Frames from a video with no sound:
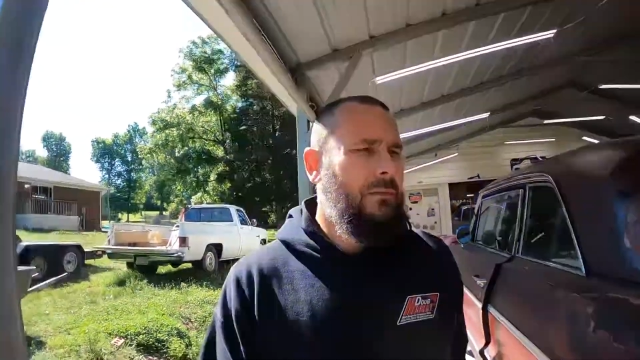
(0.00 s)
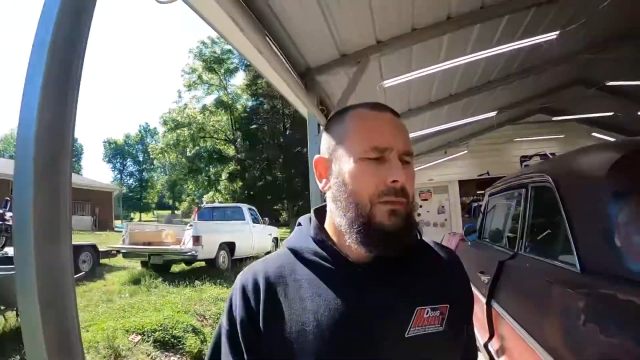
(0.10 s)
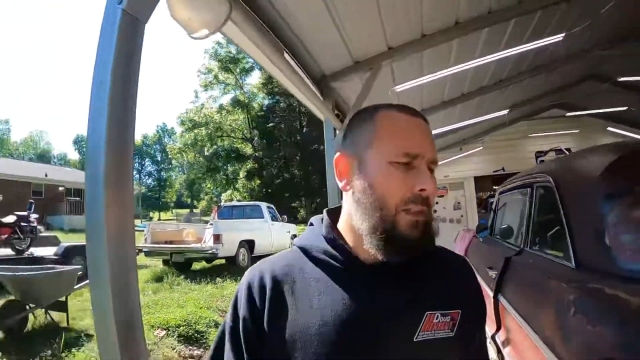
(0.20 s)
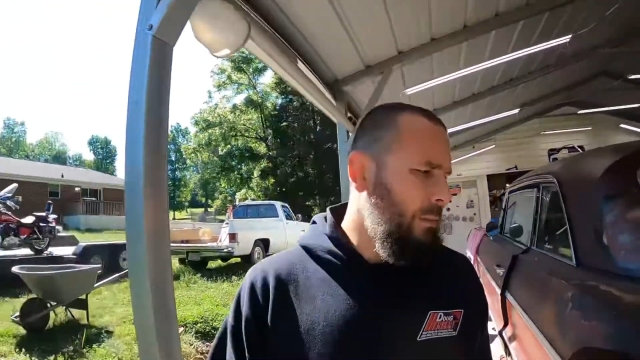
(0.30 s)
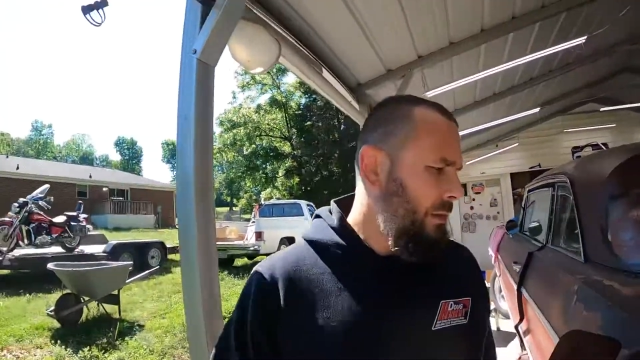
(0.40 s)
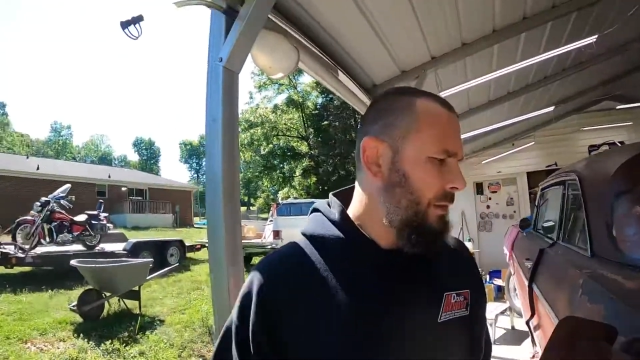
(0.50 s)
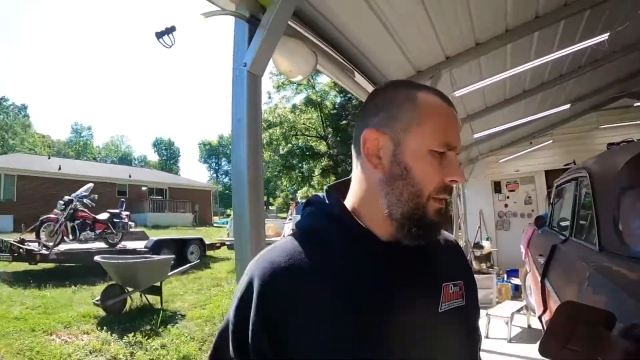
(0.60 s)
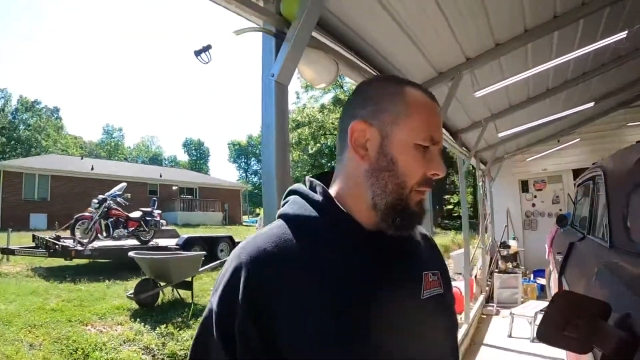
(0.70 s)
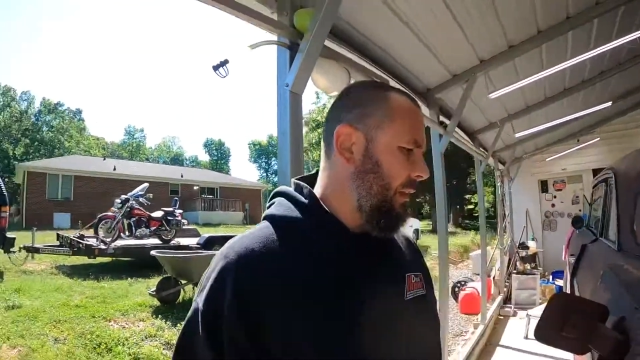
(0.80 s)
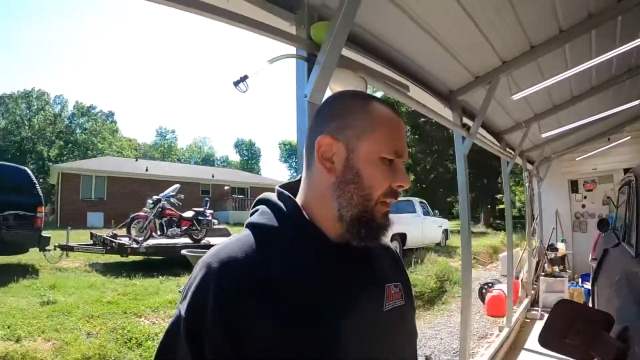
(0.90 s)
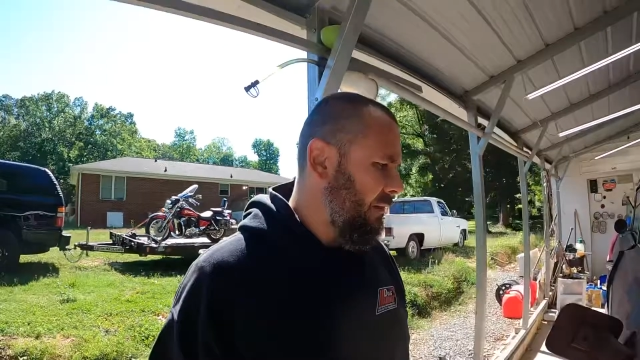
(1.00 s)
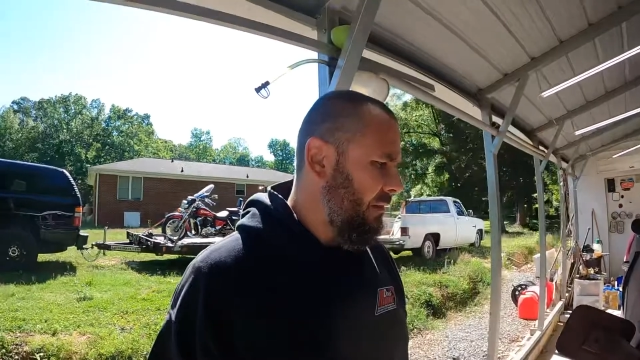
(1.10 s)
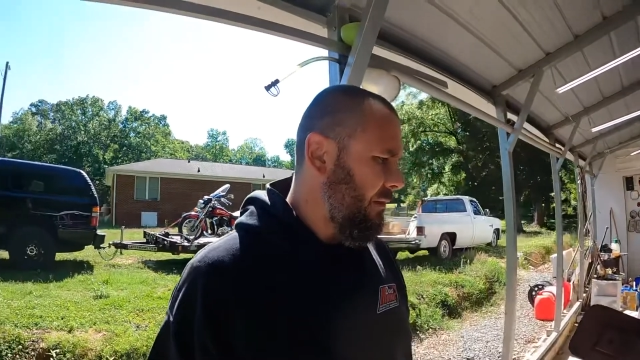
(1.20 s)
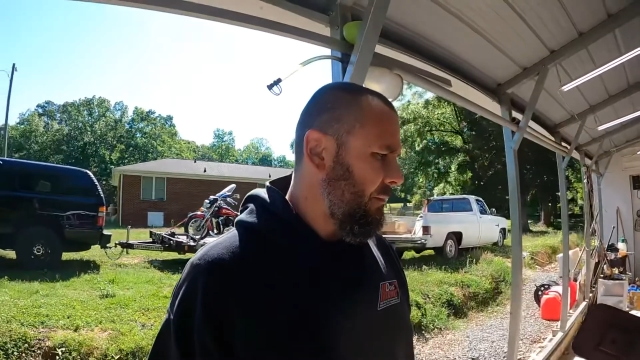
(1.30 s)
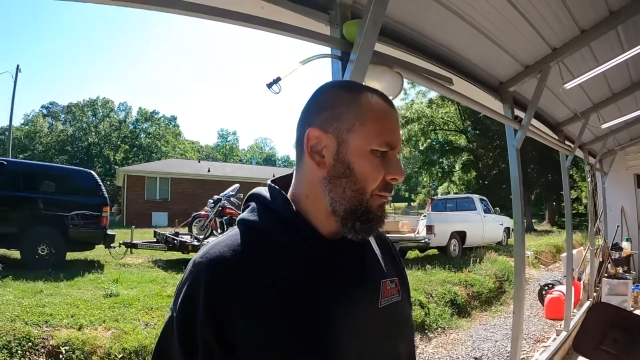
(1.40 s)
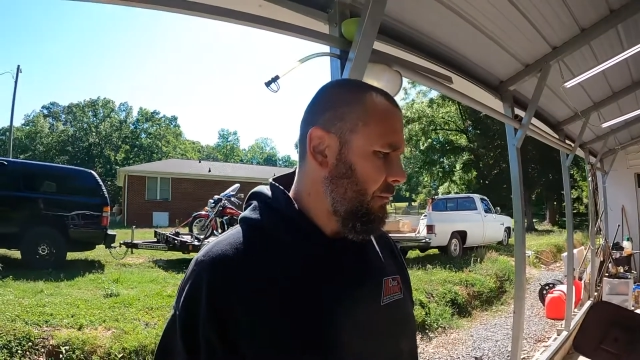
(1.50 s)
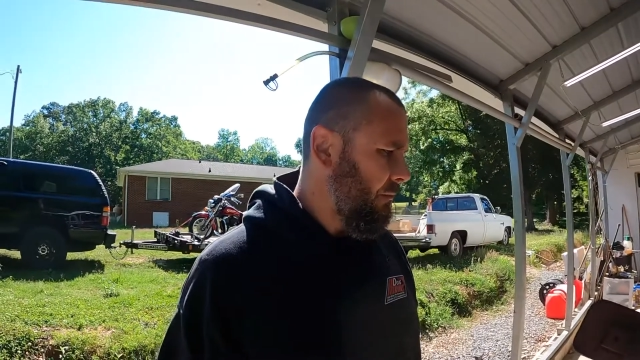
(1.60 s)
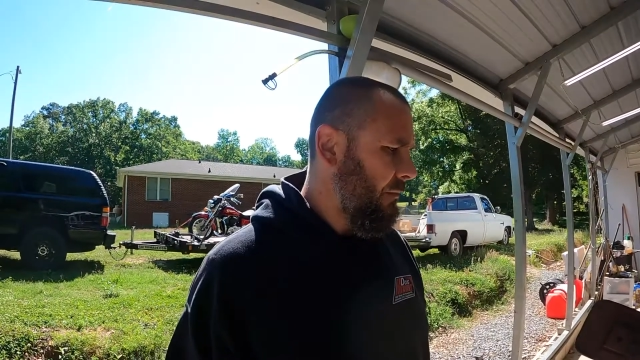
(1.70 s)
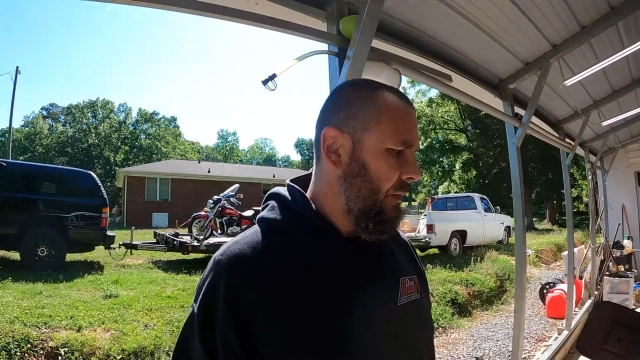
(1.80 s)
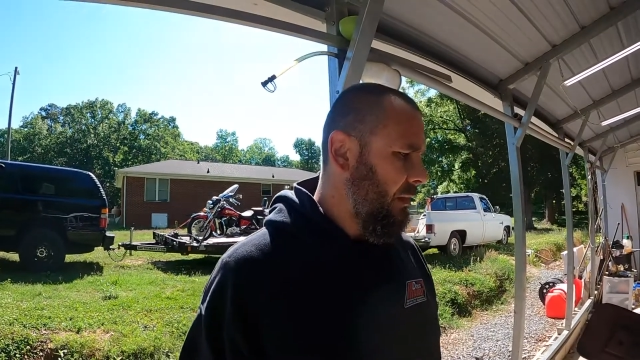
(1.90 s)
Then I put the safety glasses on.
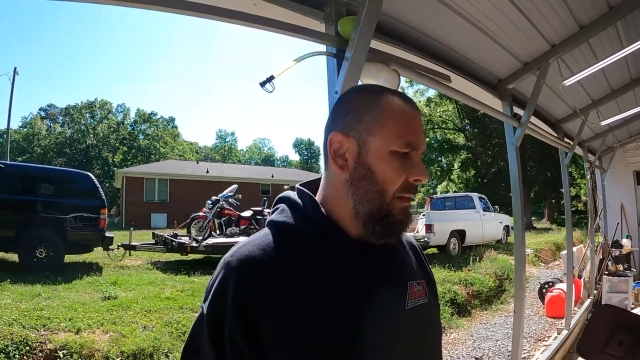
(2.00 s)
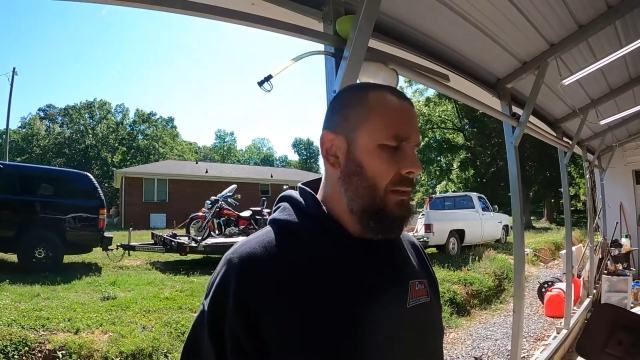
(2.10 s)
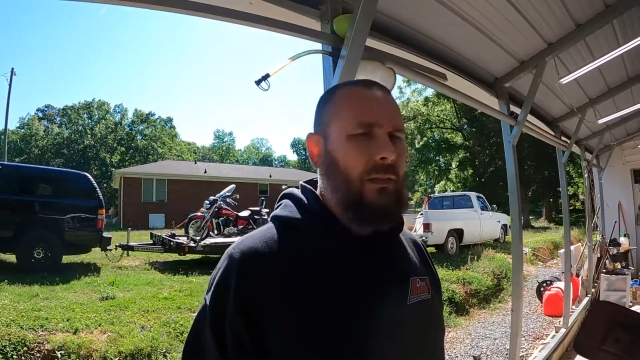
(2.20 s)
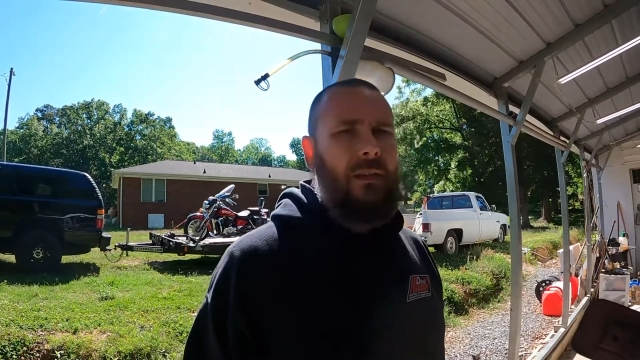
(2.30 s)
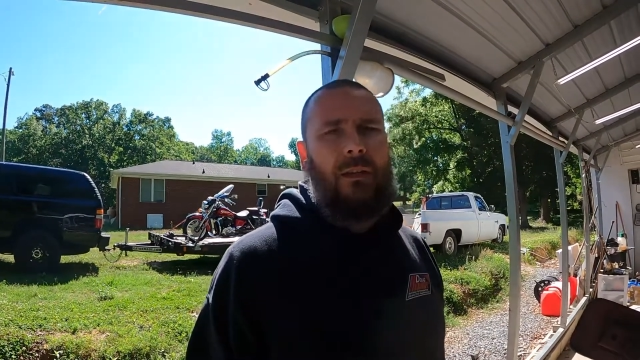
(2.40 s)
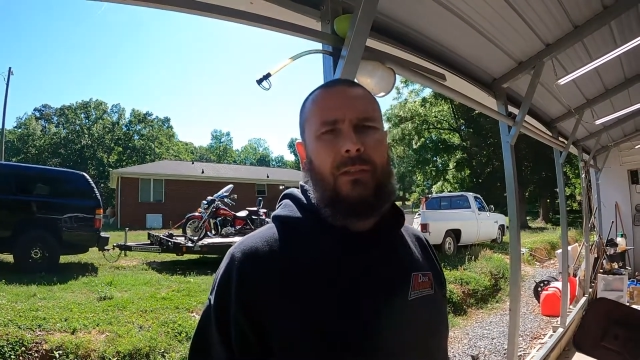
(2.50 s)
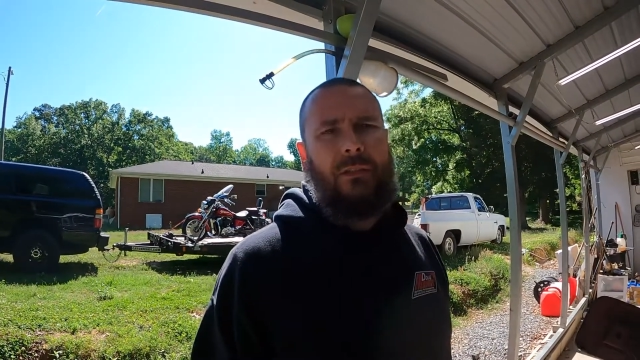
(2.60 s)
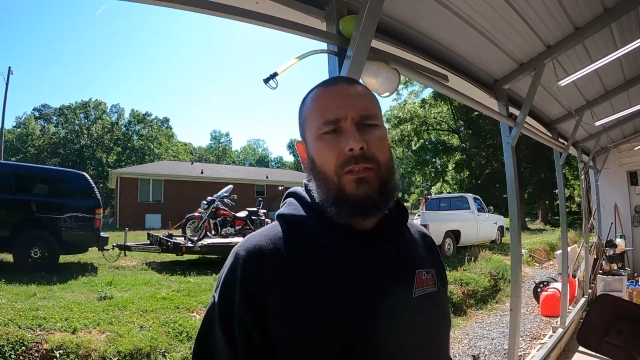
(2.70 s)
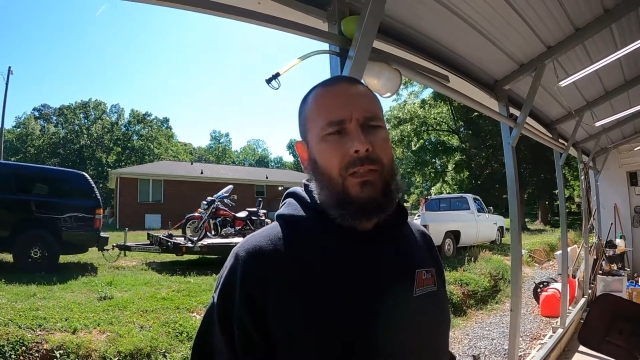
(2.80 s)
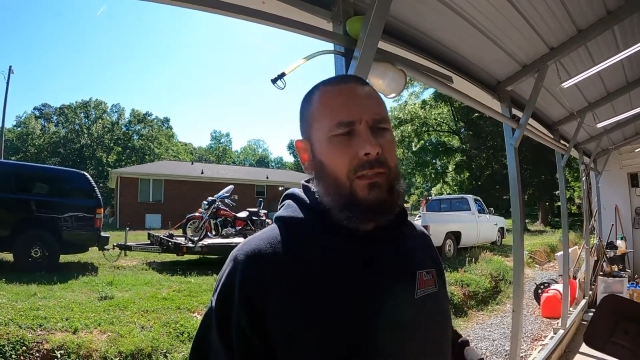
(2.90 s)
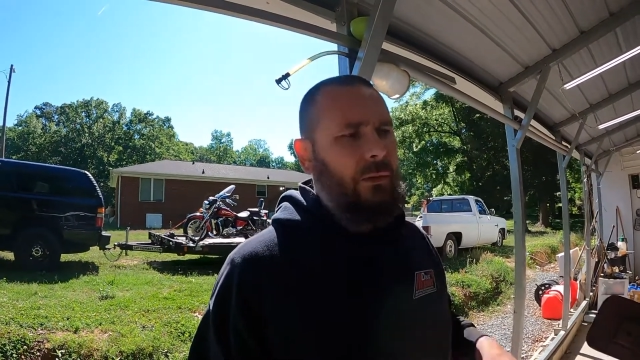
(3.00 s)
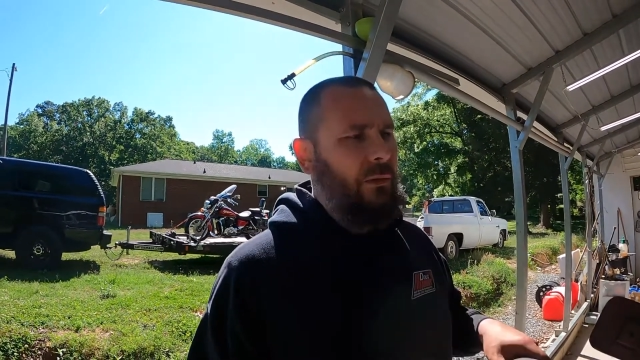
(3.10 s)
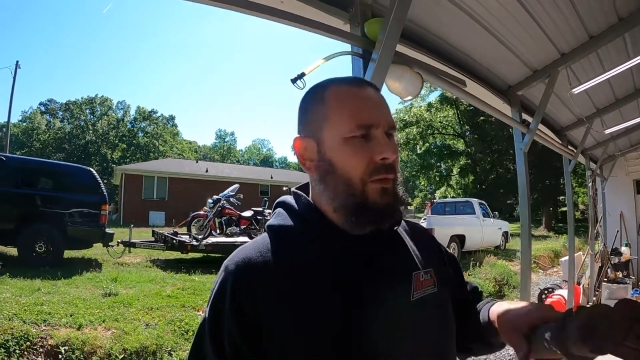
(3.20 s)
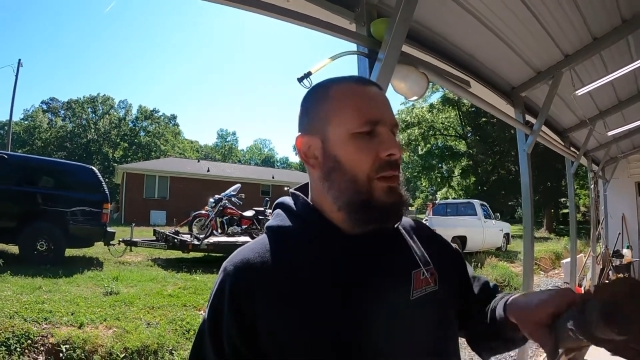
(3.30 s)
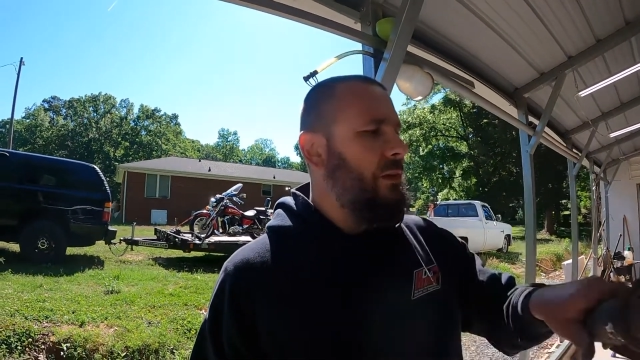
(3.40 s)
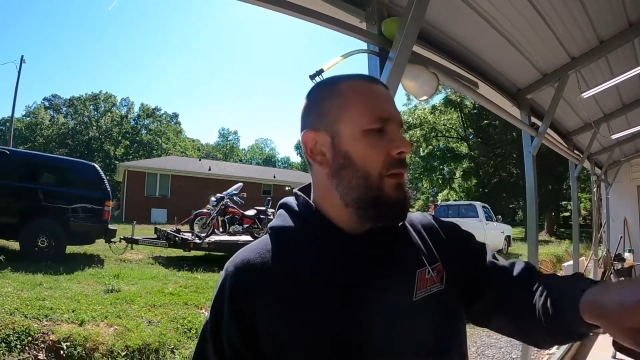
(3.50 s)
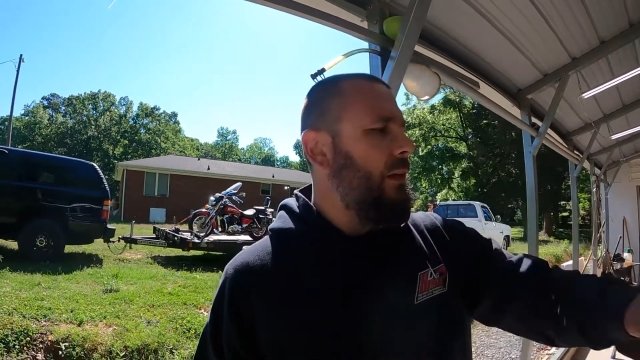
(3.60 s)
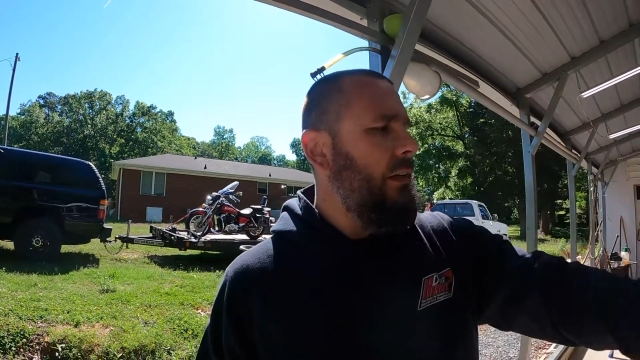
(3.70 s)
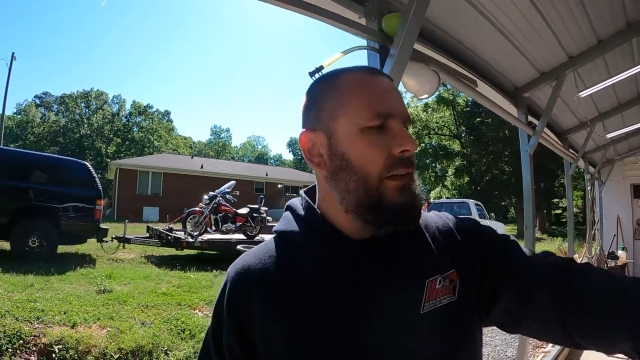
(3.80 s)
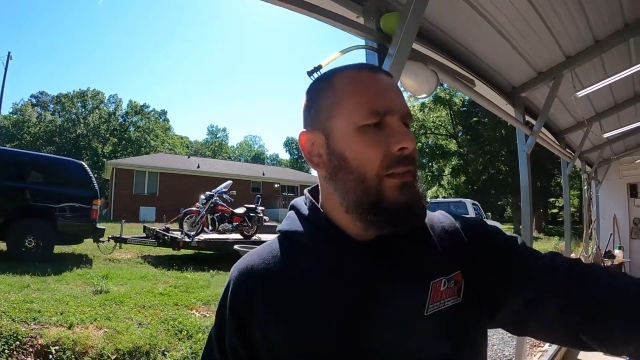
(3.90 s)
Charlie had to do a finger check.